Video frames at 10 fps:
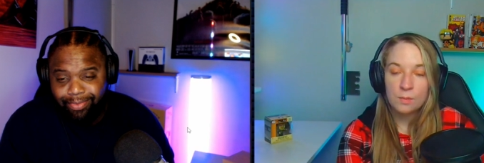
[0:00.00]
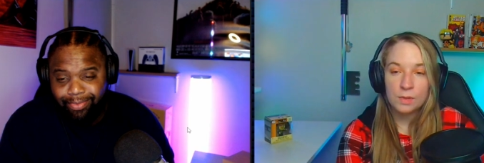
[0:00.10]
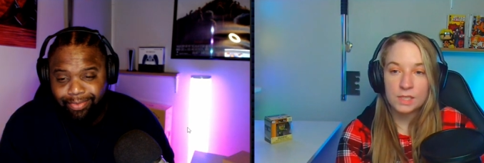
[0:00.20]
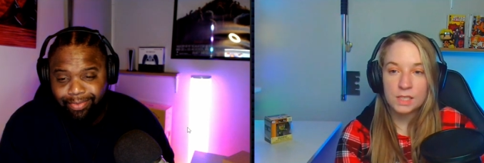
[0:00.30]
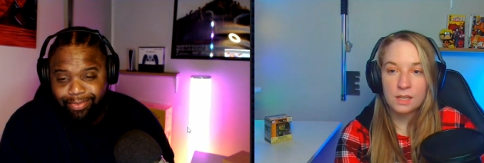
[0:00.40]

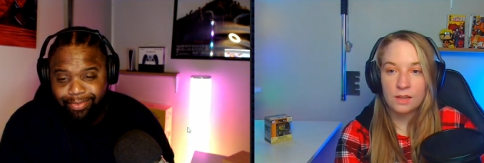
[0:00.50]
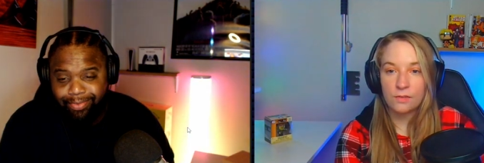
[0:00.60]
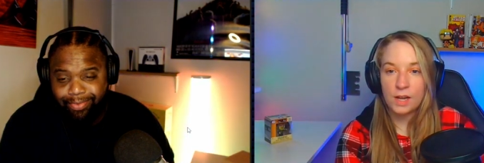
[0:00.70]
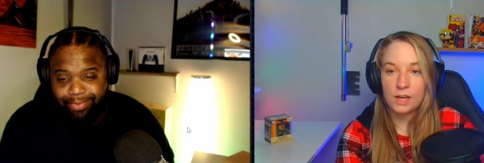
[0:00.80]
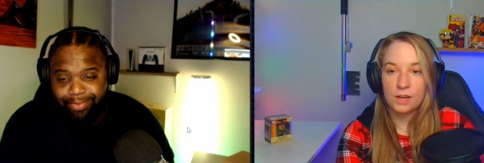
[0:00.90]
Speaker 1: But
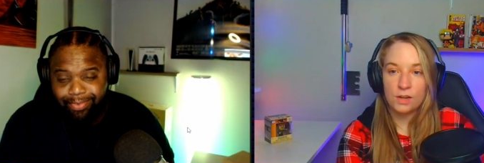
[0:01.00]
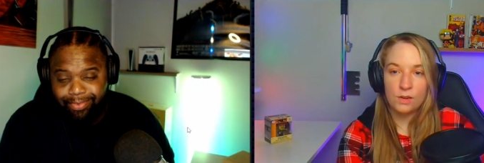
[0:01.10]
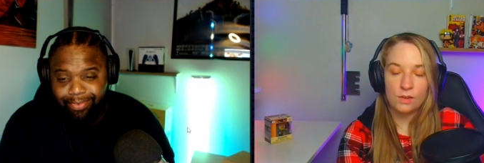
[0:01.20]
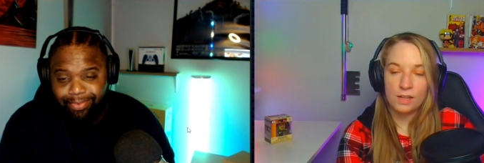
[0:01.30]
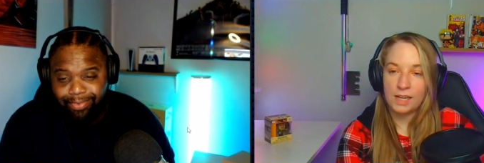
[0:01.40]
still, if I
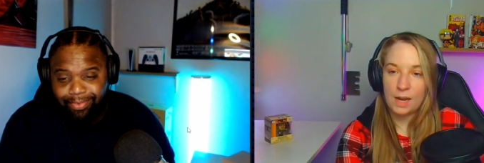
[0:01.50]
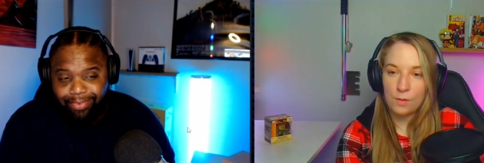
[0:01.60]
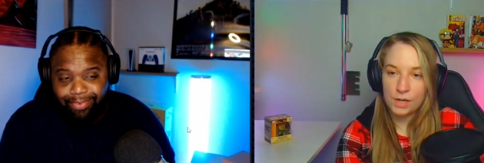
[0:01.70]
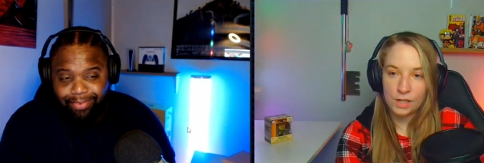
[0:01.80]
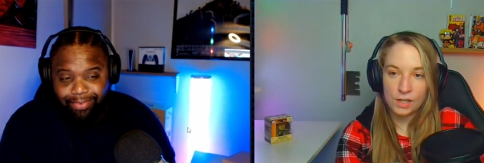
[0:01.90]
knew, like,
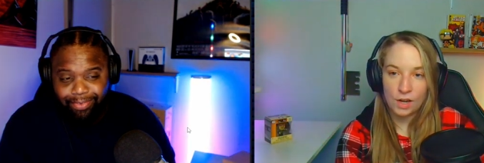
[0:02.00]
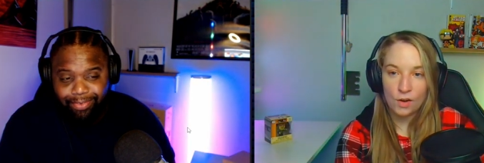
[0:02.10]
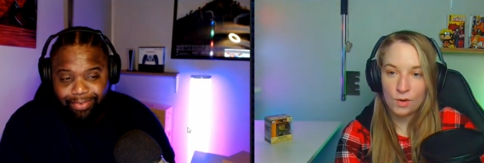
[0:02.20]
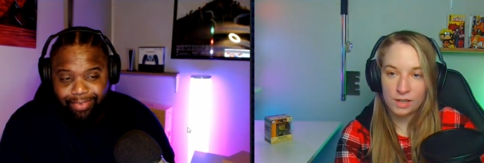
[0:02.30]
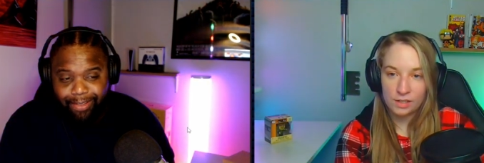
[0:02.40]
I wouldn't
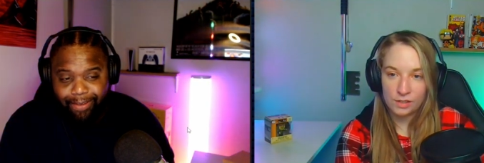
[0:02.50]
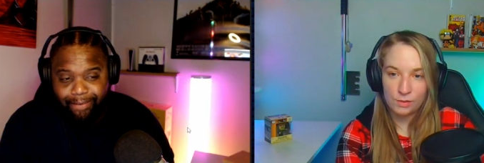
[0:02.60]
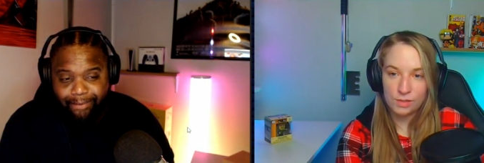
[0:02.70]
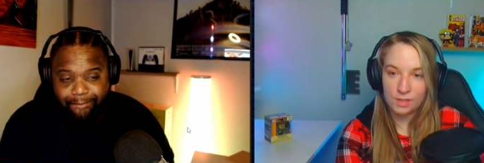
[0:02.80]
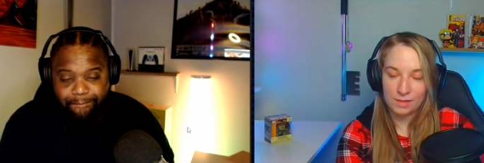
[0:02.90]
go and
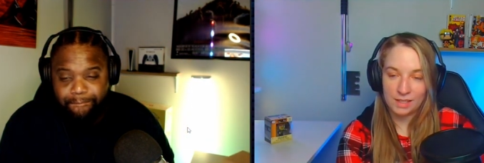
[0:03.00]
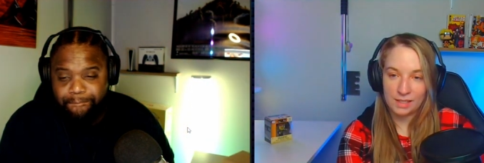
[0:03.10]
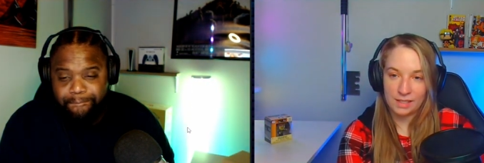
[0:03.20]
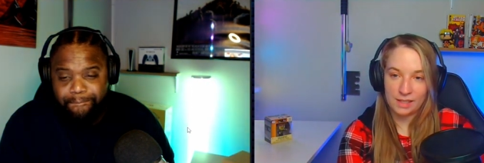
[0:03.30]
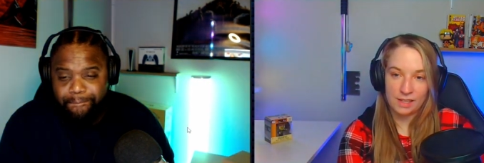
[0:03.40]
do
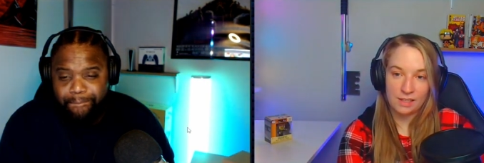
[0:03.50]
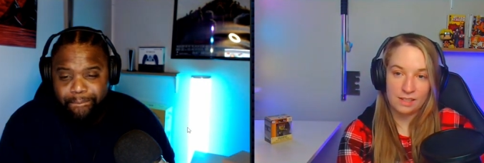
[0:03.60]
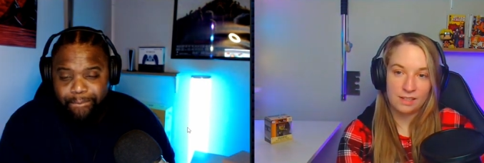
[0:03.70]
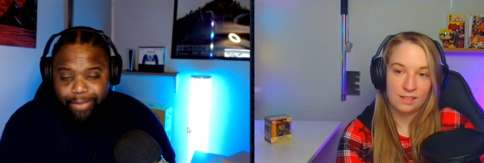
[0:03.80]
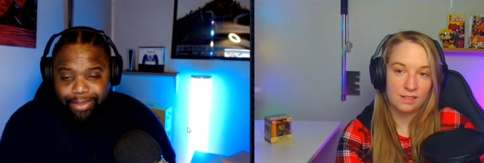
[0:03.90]
something like
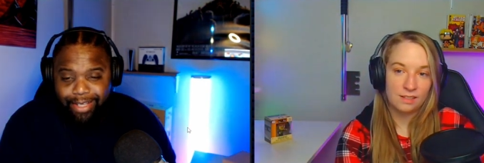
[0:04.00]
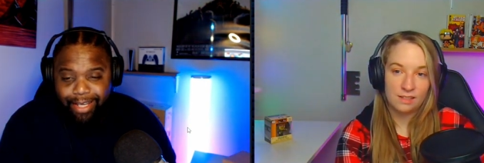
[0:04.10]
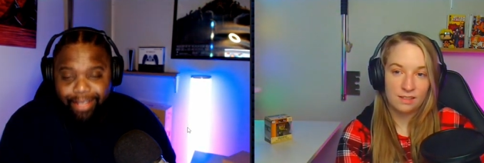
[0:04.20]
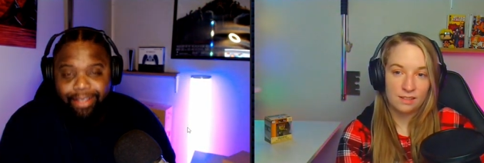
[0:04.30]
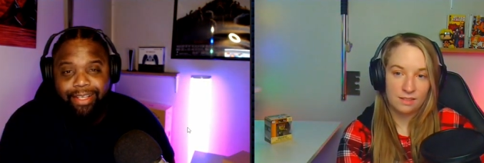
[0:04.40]
that.
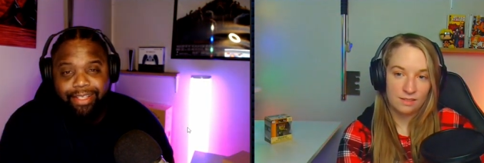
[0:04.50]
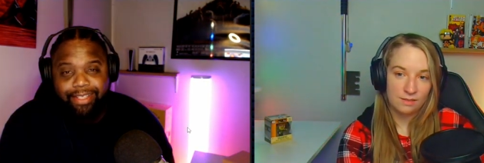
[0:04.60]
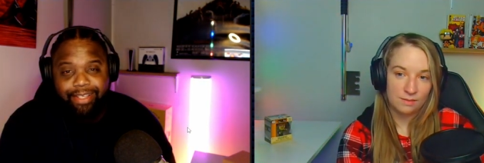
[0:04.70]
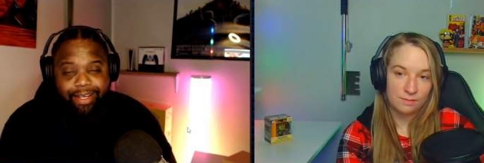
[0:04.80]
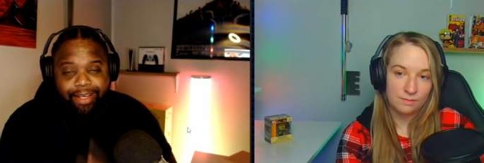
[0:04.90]
Speaker 2: See, this
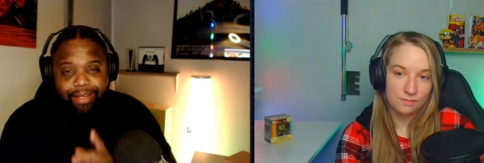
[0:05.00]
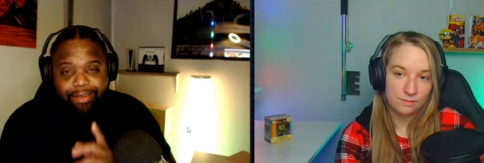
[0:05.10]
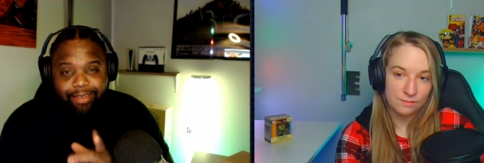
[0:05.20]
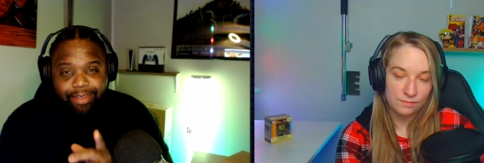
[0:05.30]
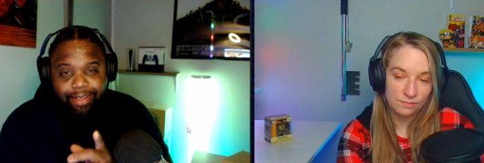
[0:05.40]
is a,
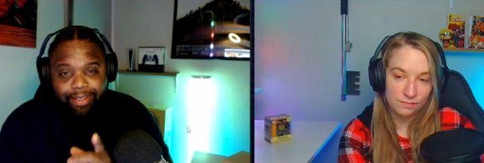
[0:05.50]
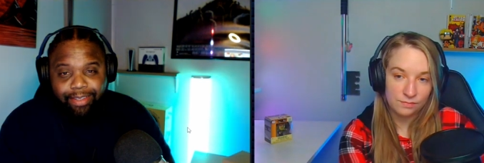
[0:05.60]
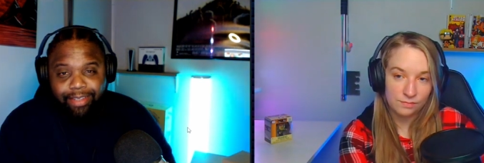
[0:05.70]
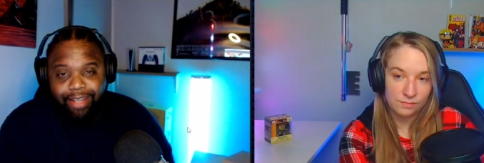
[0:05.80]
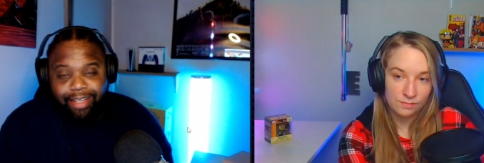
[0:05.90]

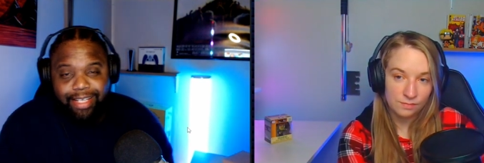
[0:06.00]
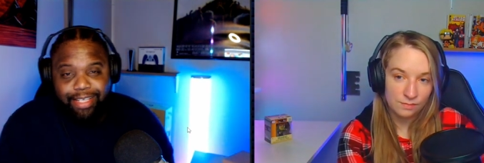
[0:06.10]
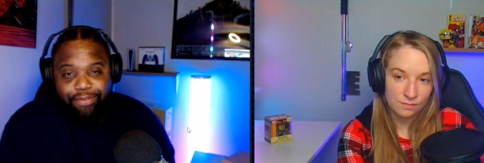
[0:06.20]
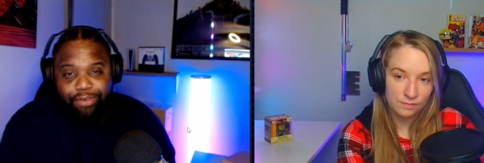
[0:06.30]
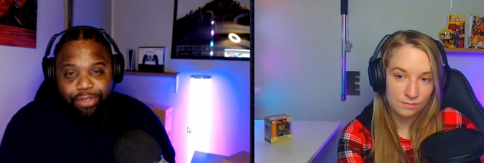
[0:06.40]
a, a
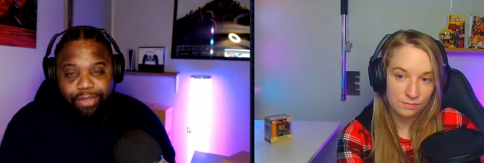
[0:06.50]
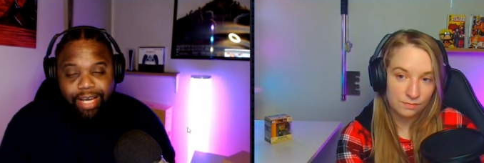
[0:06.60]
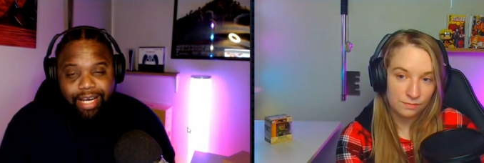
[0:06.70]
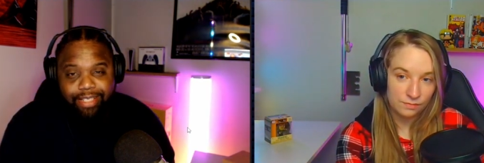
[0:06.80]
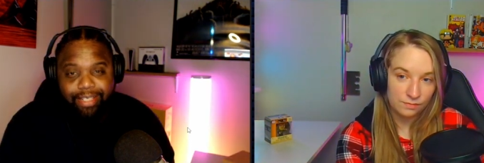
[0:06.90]
lesson for you
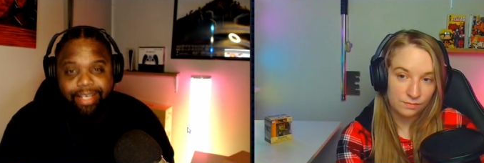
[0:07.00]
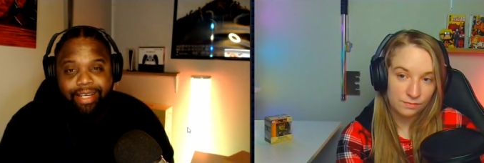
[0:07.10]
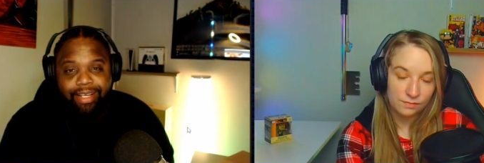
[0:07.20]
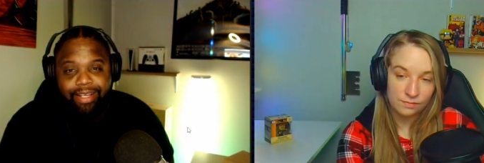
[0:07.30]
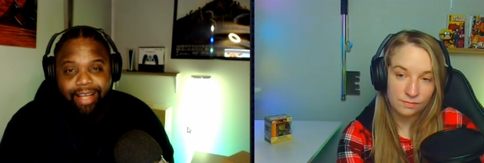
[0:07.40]
guys.
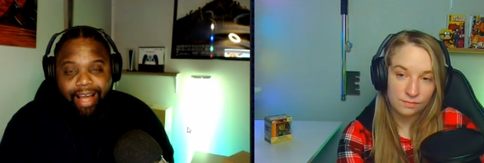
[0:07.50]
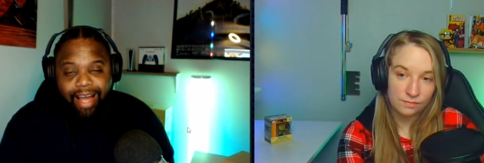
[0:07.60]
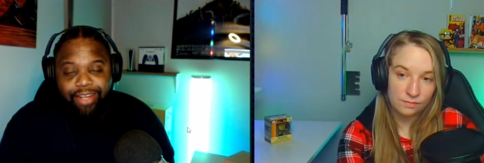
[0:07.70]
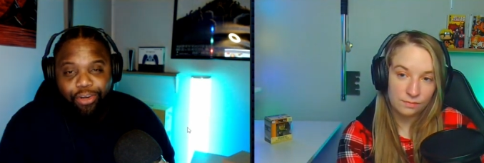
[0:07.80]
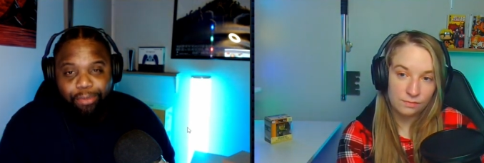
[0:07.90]

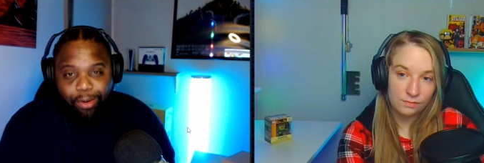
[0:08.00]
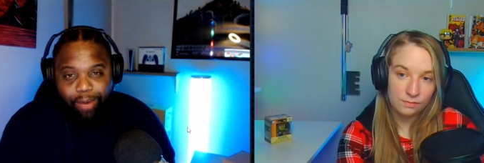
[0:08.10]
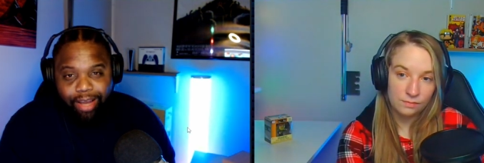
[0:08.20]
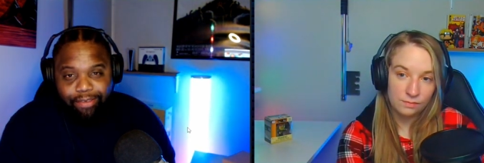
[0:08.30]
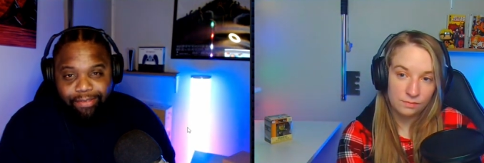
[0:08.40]
I know my
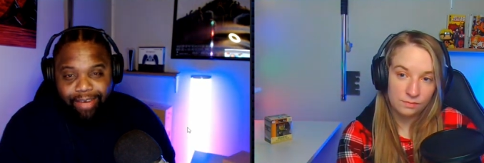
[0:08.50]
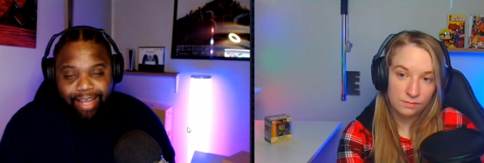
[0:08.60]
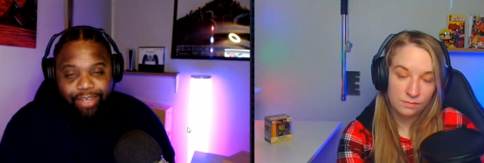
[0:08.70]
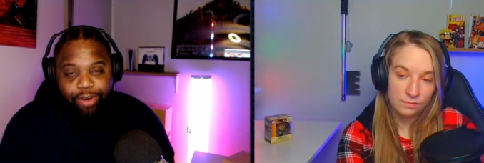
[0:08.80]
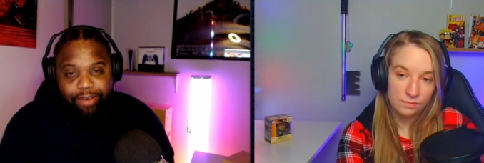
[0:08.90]
wife. I
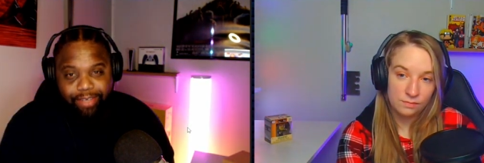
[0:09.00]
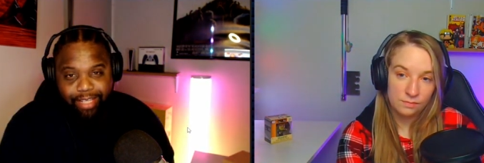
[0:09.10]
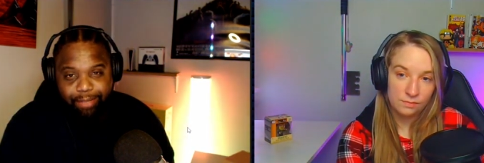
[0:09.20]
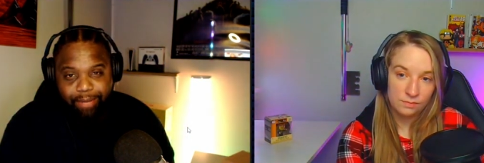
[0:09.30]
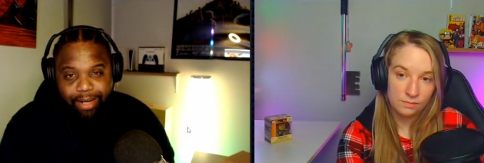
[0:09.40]
know
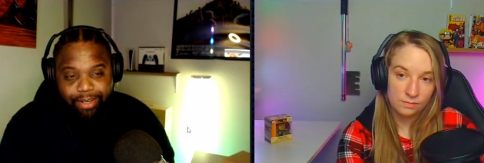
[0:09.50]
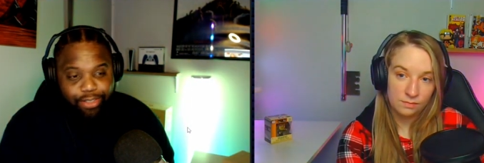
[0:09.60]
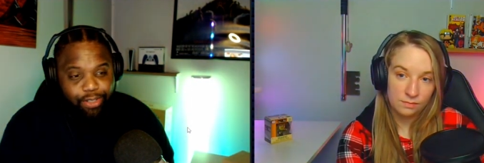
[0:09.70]
everything about her. So